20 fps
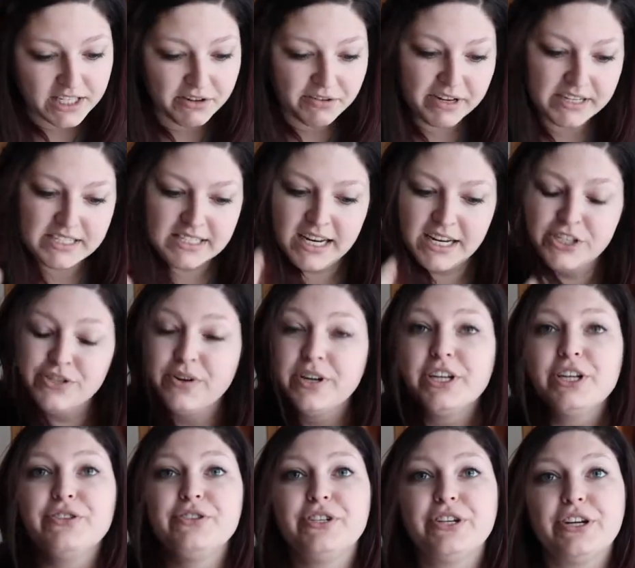The reason I
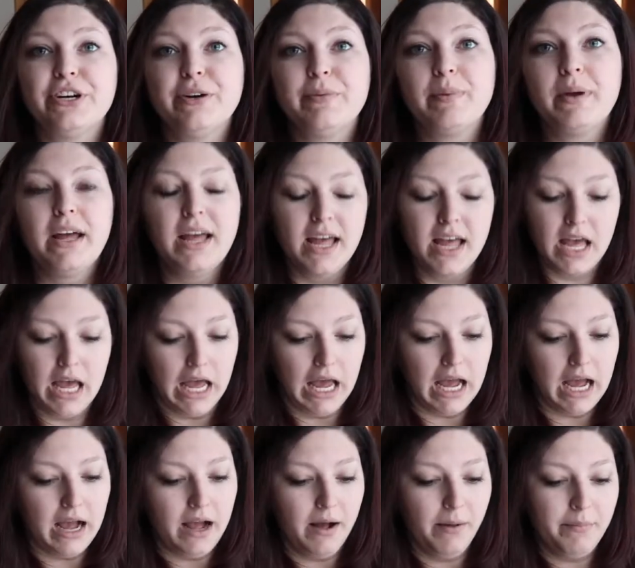joined YouTube.
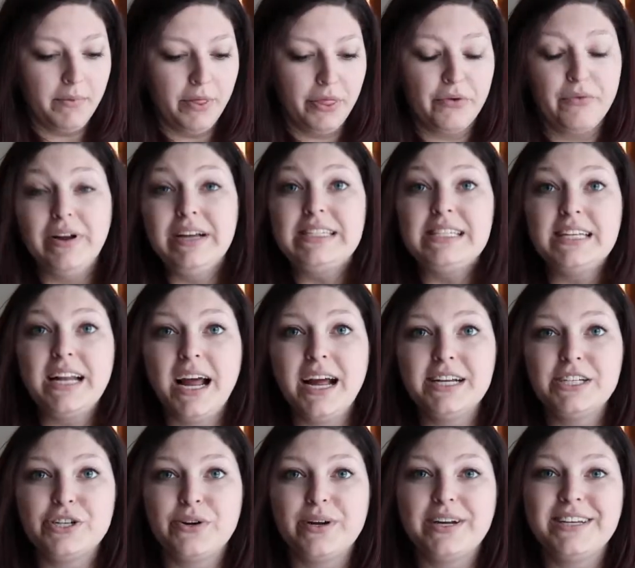The reason
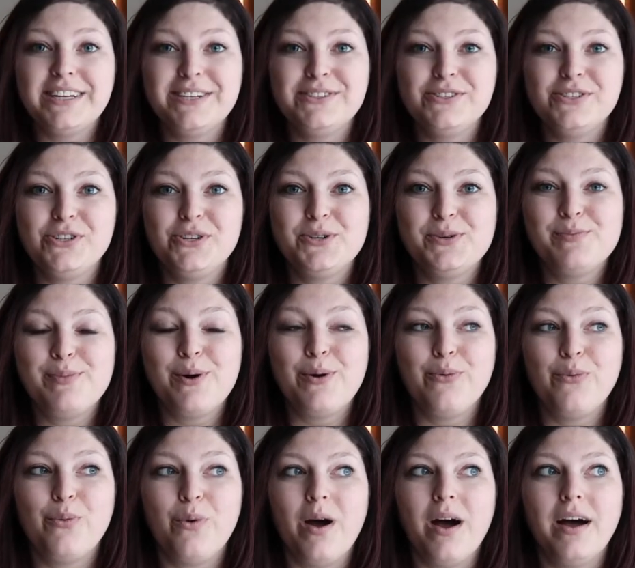I joined YouTube
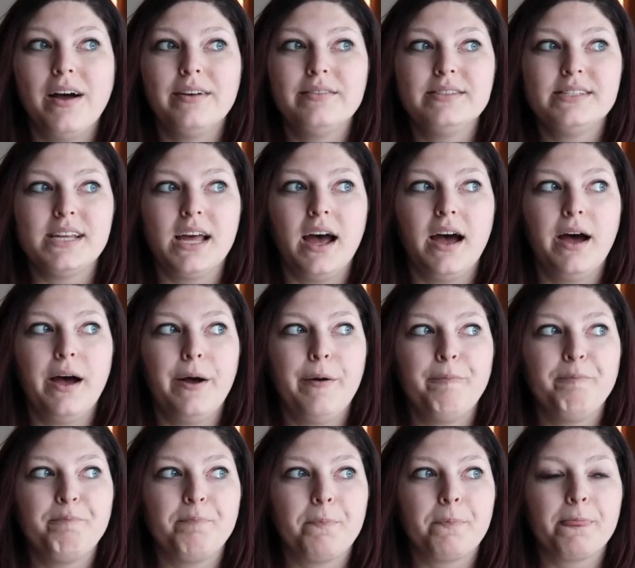was,
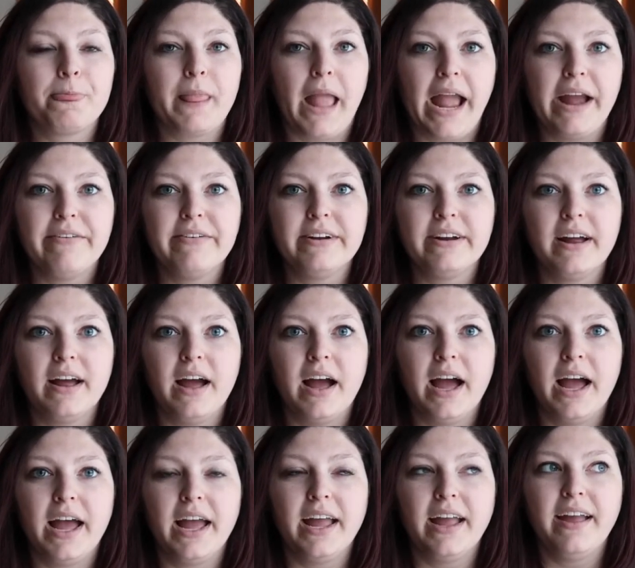
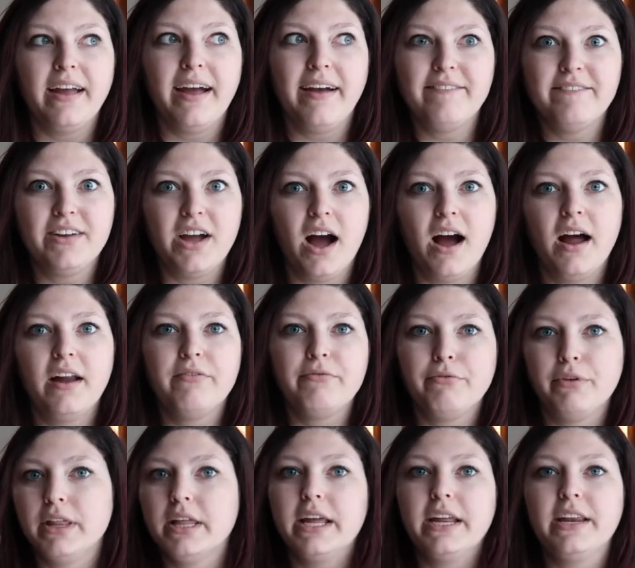I have gotten
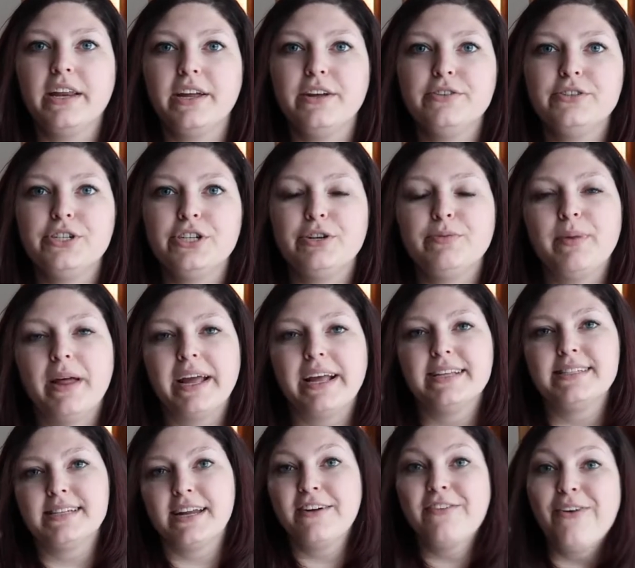really into YouTube. Like,
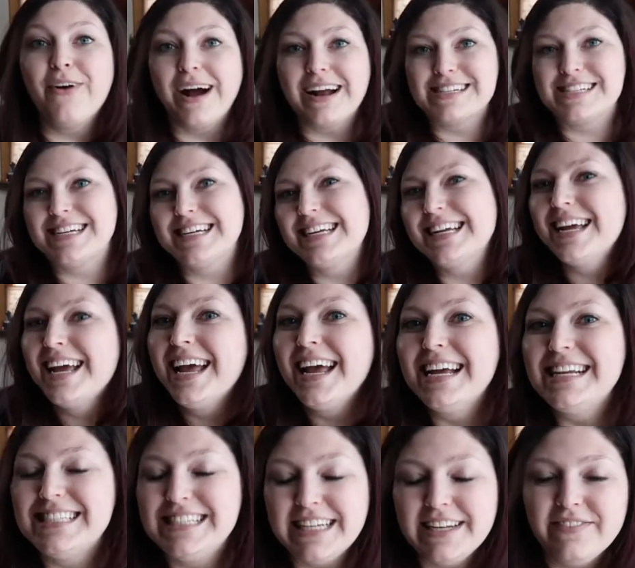instead of watching
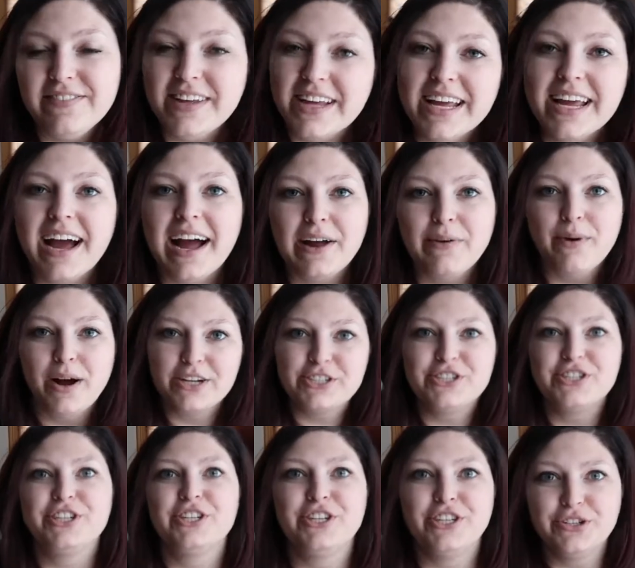TV, I
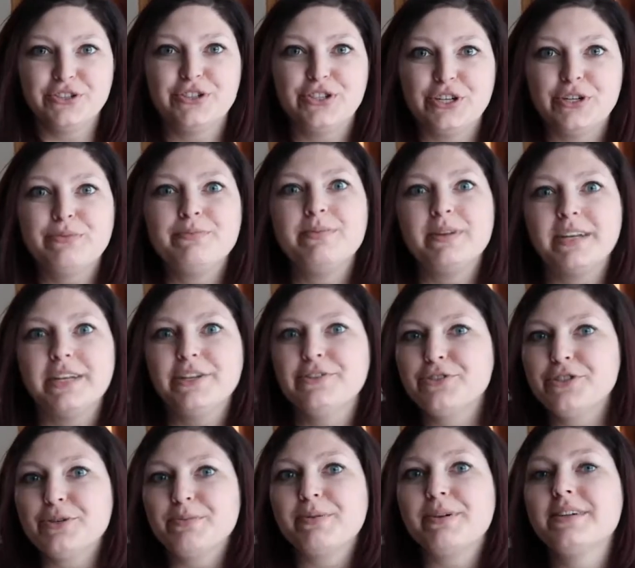watch YouTube and
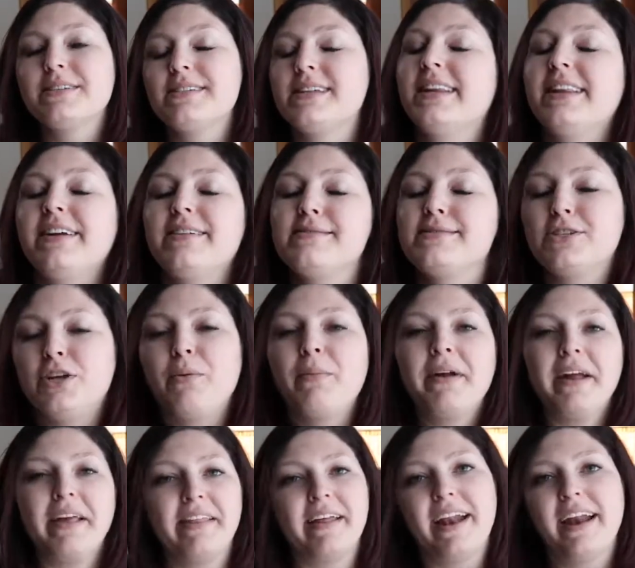YouTubers, and there's so
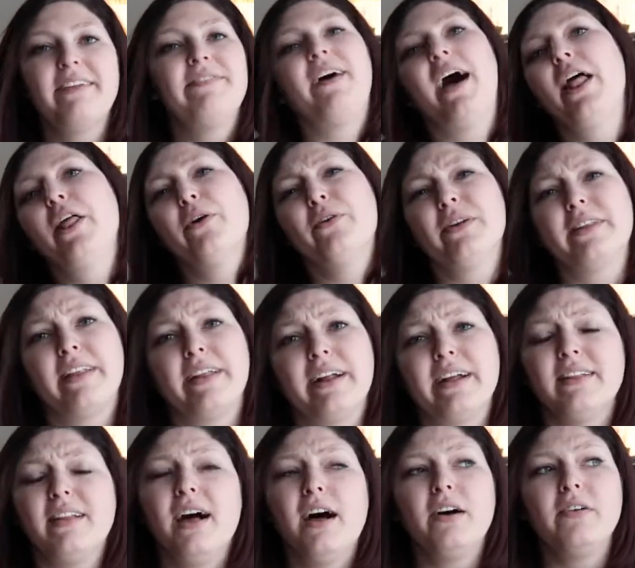many that I follow and that I
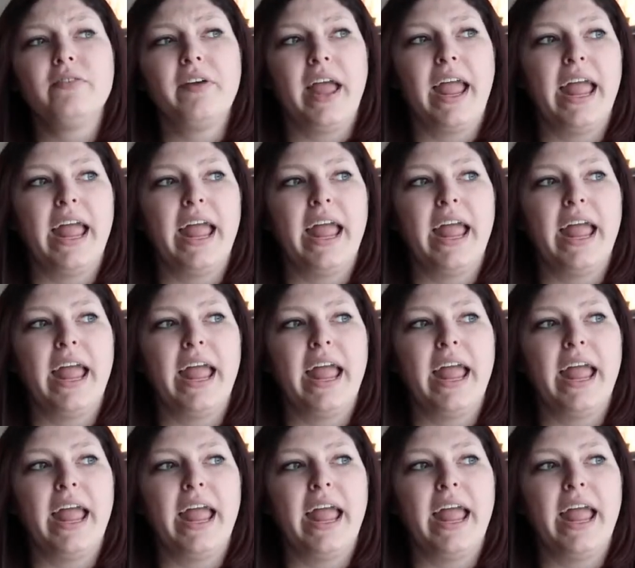love.